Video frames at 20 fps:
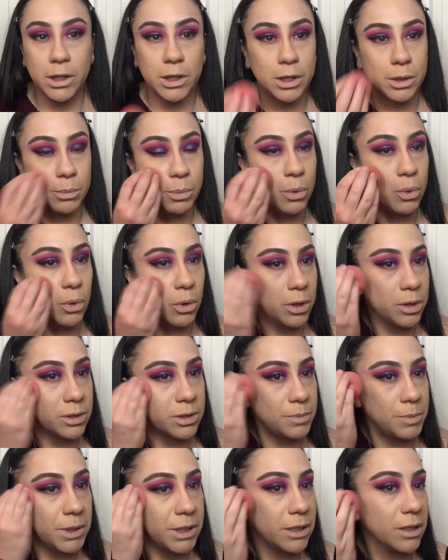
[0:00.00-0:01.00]
in the pores,
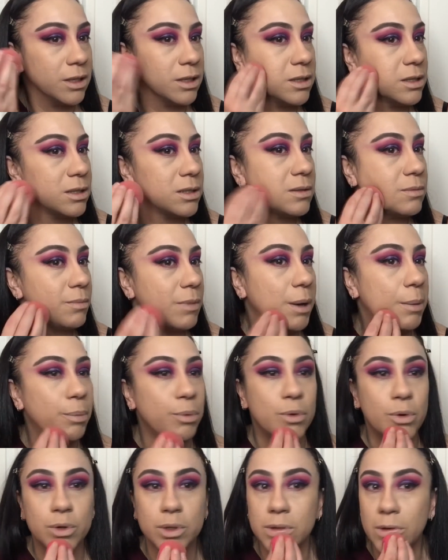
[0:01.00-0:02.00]
because my
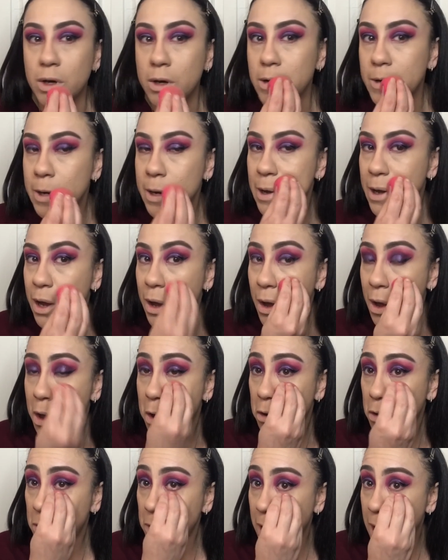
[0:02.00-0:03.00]
pores are
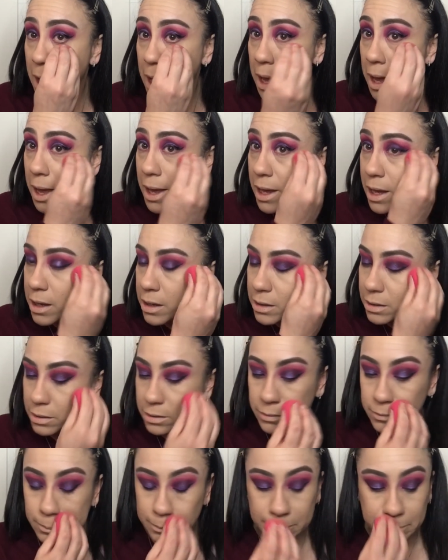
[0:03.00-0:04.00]
gray,
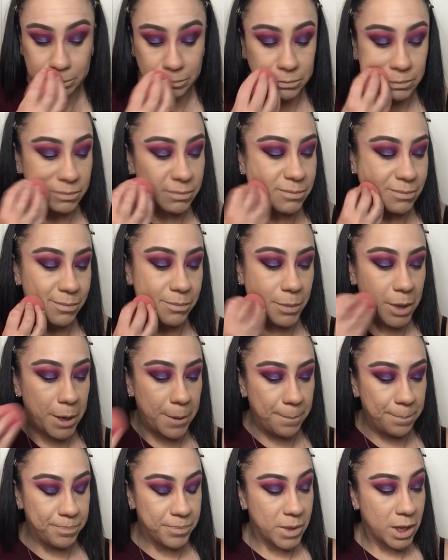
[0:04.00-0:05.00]
but
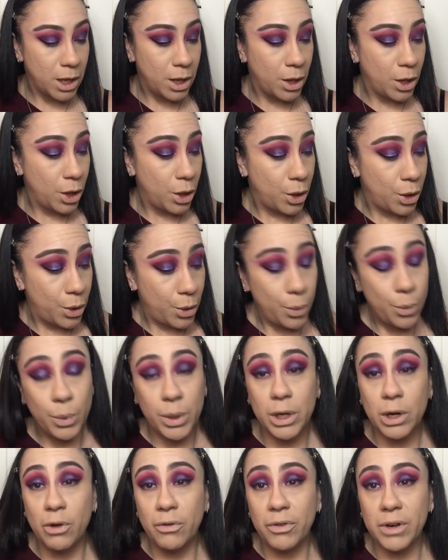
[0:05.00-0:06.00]
we
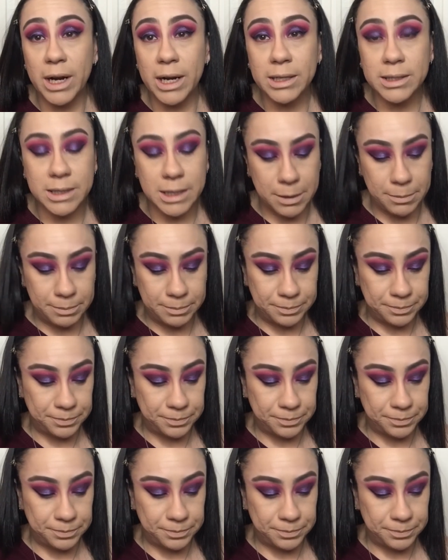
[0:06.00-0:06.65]
know for next time.